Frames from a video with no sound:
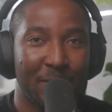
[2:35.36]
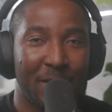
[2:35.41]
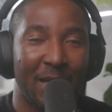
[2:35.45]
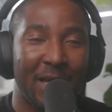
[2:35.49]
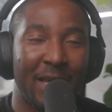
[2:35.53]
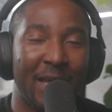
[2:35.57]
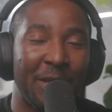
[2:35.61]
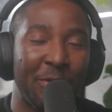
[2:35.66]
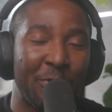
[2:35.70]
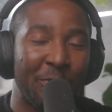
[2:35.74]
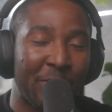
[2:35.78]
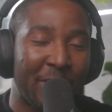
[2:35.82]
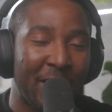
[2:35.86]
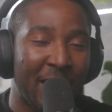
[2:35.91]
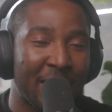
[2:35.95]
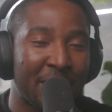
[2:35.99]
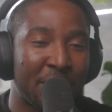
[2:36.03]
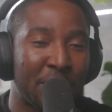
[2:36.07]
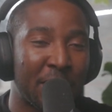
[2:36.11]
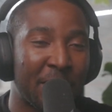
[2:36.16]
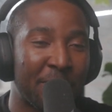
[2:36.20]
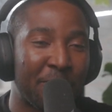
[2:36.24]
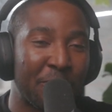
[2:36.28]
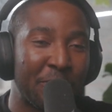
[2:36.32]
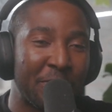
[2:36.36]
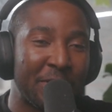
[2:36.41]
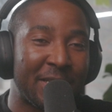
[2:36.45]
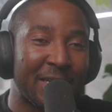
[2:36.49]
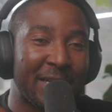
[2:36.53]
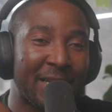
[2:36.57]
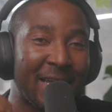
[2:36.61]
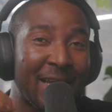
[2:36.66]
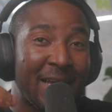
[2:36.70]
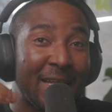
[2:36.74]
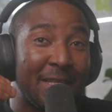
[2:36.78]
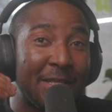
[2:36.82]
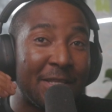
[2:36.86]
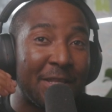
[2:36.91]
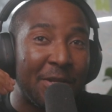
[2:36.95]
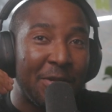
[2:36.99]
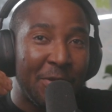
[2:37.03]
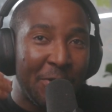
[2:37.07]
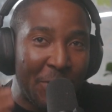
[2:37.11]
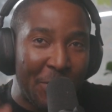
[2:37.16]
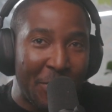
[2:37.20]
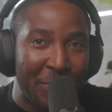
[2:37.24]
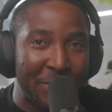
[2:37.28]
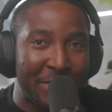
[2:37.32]
And you guys jump on to getting to
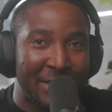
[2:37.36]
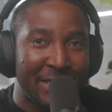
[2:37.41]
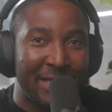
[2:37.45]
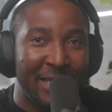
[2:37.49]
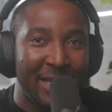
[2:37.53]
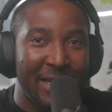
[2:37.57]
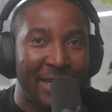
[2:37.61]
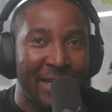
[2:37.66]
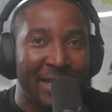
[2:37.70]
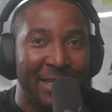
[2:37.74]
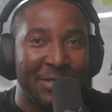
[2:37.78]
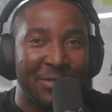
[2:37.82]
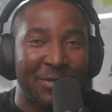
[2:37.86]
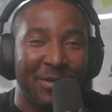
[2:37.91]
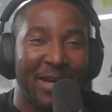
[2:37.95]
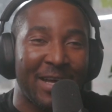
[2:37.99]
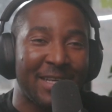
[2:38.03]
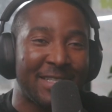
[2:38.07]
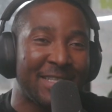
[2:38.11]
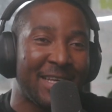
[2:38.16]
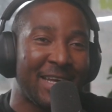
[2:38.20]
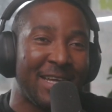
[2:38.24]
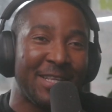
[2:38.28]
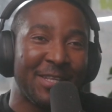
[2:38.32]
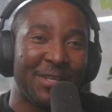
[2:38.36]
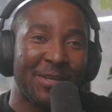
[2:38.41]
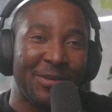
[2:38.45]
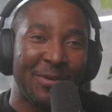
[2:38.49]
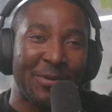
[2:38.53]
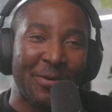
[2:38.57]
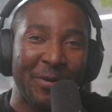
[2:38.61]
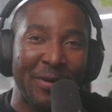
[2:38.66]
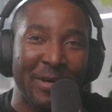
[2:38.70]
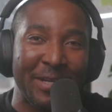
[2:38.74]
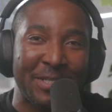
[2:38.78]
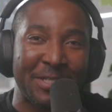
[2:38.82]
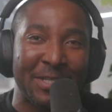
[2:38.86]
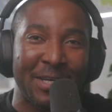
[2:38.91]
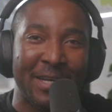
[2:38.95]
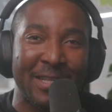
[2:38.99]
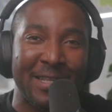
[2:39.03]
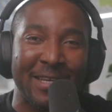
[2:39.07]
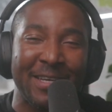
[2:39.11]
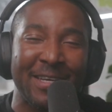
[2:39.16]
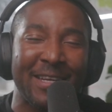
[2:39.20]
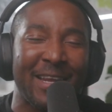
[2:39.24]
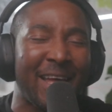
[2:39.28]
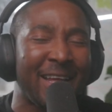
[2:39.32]
know stage. You guys getting to know each other.
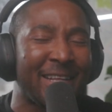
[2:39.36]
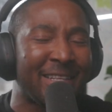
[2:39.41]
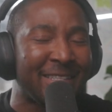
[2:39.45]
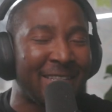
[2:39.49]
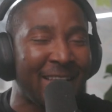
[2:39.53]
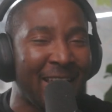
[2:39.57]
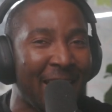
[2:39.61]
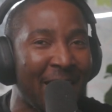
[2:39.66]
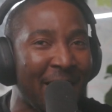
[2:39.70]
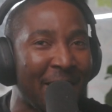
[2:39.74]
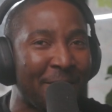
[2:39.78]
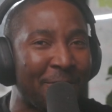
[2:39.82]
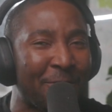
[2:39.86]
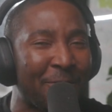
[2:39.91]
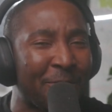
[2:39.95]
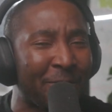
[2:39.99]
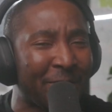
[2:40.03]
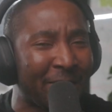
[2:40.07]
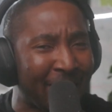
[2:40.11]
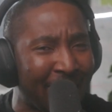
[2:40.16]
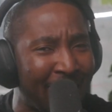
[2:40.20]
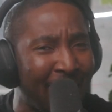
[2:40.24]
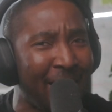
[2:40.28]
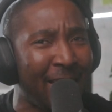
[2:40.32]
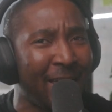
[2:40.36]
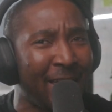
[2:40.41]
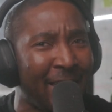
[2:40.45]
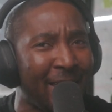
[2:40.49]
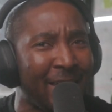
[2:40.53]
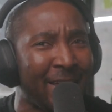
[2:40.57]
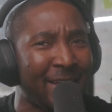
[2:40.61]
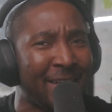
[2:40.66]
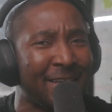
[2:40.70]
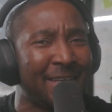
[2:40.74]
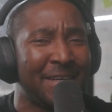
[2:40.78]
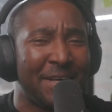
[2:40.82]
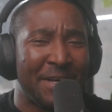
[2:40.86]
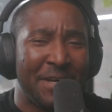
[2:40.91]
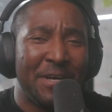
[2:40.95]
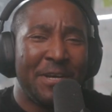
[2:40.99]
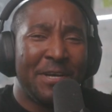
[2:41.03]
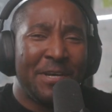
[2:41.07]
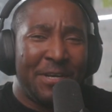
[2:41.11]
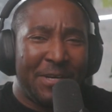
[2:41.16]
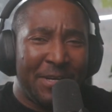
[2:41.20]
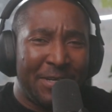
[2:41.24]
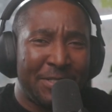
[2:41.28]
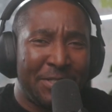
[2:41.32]
You're like, damn, okay.
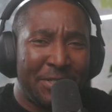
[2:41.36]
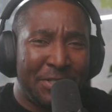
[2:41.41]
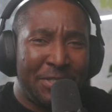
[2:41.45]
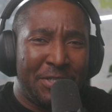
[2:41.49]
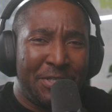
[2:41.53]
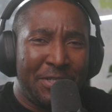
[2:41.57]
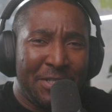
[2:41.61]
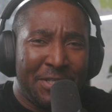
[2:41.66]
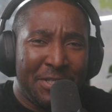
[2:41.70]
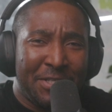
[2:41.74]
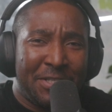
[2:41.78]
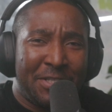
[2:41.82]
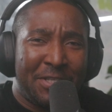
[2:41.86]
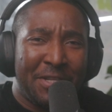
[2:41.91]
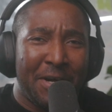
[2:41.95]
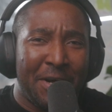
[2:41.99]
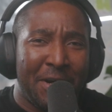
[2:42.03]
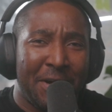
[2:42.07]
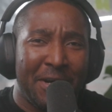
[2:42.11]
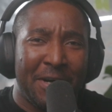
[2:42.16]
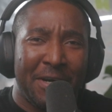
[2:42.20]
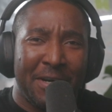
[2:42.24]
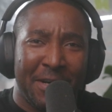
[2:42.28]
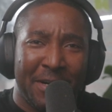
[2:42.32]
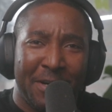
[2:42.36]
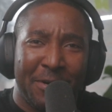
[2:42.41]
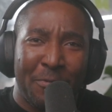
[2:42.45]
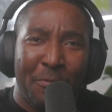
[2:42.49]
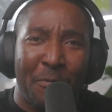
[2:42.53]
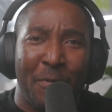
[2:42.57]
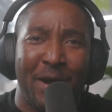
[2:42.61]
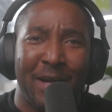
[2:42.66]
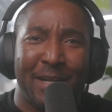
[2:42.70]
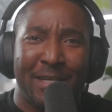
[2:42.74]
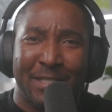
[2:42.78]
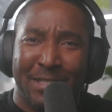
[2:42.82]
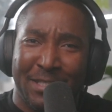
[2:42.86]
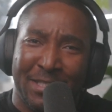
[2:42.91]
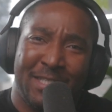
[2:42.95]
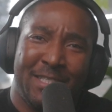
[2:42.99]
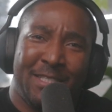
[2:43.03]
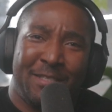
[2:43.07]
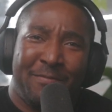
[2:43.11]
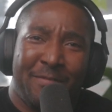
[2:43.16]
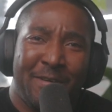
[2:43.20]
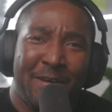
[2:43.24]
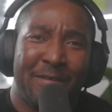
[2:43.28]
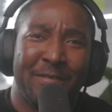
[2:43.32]
She's the one. She's
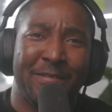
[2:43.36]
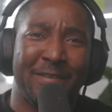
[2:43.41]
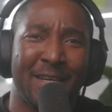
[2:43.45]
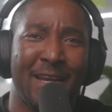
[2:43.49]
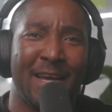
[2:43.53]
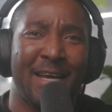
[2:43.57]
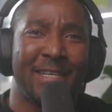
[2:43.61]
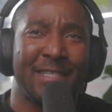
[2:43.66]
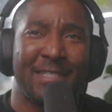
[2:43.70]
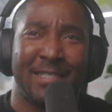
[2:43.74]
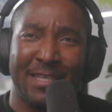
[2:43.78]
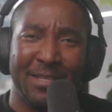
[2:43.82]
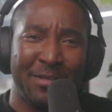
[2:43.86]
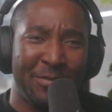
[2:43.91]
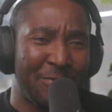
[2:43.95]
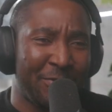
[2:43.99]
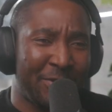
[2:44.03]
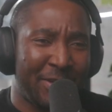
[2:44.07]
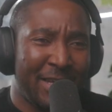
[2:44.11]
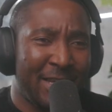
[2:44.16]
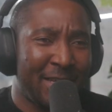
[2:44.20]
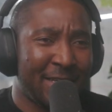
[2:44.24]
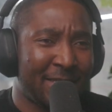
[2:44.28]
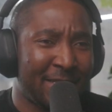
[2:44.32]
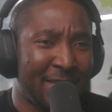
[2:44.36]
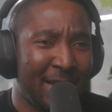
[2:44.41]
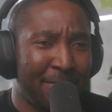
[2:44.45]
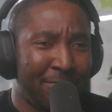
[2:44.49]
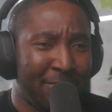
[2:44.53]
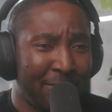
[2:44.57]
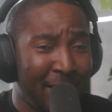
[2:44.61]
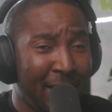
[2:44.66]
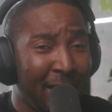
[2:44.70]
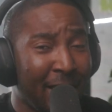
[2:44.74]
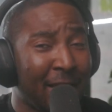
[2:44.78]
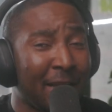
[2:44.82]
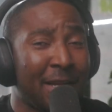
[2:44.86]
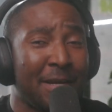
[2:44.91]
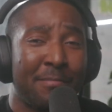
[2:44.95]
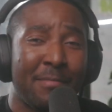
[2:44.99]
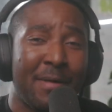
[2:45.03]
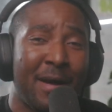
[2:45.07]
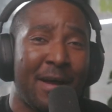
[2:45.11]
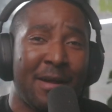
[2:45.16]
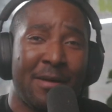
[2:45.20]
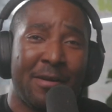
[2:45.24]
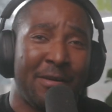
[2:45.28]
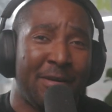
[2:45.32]
very nice. And you can't stop thinking
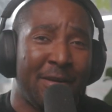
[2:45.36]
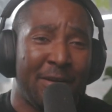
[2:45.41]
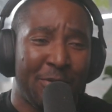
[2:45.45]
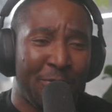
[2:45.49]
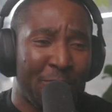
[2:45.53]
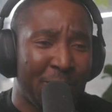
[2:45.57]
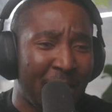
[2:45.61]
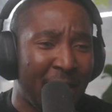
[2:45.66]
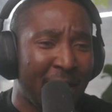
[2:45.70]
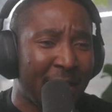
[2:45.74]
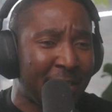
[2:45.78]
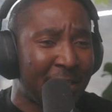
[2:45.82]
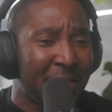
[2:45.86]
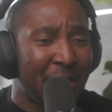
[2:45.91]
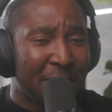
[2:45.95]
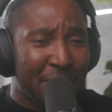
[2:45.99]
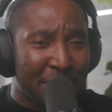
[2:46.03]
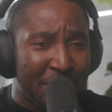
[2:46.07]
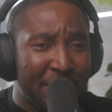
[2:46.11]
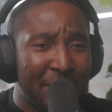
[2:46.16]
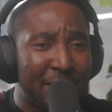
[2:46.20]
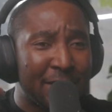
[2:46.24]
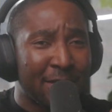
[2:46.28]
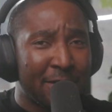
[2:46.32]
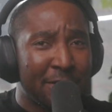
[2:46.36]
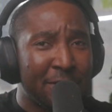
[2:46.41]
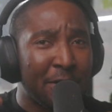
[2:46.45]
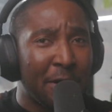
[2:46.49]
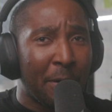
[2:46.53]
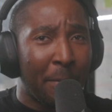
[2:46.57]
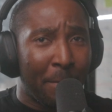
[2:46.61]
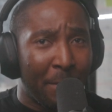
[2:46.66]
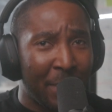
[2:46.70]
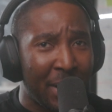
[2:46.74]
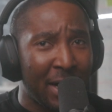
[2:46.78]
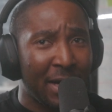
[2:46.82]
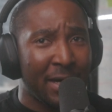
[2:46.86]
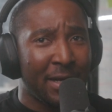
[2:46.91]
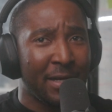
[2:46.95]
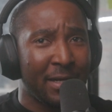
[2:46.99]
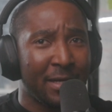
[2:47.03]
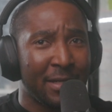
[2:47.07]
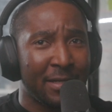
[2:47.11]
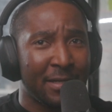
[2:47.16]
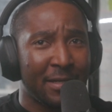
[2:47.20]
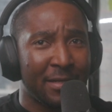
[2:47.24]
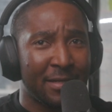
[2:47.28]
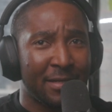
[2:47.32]
about her. You like, she's on your
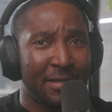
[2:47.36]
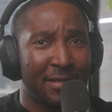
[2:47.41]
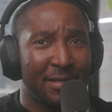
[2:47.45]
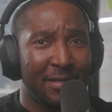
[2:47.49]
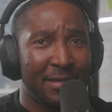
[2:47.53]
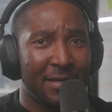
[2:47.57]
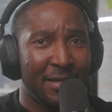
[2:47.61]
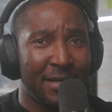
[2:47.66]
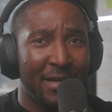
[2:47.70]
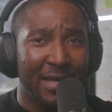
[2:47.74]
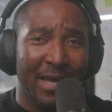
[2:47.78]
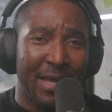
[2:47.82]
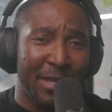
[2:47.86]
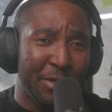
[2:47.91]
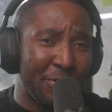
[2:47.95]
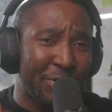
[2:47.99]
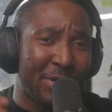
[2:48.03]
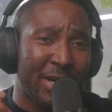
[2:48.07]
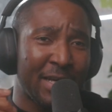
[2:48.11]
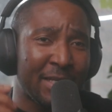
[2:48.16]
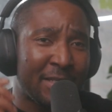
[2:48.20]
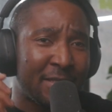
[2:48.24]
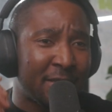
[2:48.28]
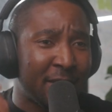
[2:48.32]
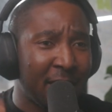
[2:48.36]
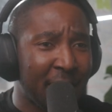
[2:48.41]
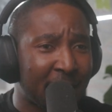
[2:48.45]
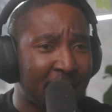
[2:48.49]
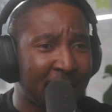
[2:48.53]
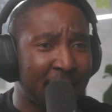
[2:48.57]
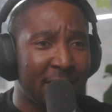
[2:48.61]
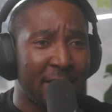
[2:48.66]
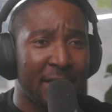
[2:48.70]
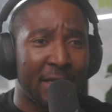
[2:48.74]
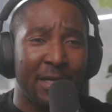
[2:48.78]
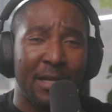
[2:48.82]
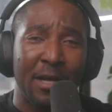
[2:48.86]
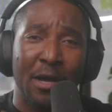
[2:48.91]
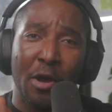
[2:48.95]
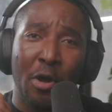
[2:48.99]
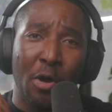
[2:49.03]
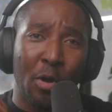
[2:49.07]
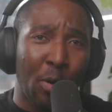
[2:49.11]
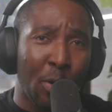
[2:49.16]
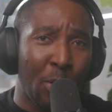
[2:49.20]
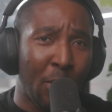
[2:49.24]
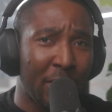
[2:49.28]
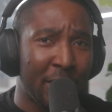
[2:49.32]
mind. And you guys texting,
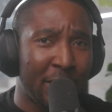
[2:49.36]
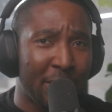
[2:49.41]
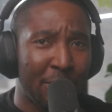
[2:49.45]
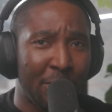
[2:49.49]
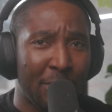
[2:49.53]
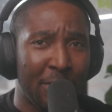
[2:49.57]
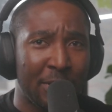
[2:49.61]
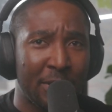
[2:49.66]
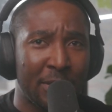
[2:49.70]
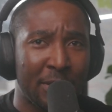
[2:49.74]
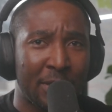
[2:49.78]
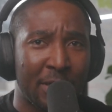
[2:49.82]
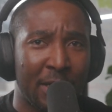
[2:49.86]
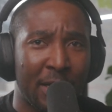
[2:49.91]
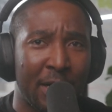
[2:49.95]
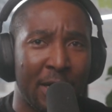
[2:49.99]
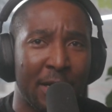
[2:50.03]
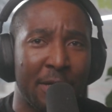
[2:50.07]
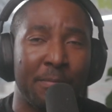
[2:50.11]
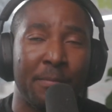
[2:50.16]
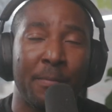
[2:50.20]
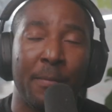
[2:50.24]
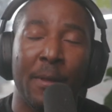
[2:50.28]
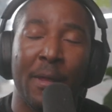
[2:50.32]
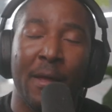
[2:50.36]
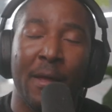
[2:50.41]
calling all the time.